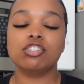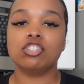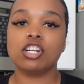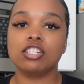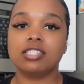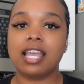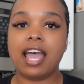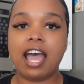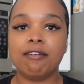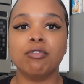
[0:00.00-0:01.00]
desserts that
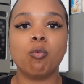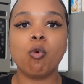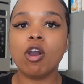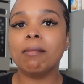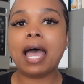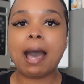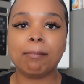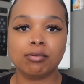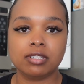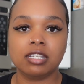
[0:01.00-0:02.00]
have the warm
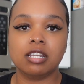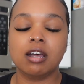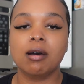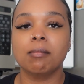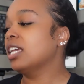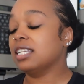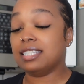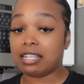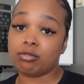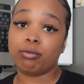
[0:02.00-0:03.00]
apples in them,
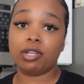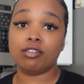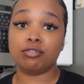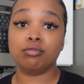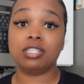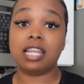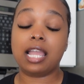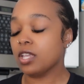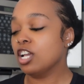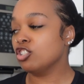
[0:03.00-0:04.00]
that's what we're gonna do
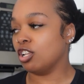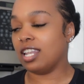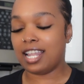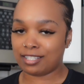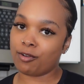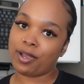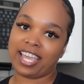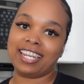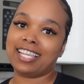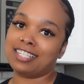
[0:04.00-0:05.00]
today. So let's go
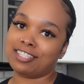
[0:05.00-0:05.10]
ahead and get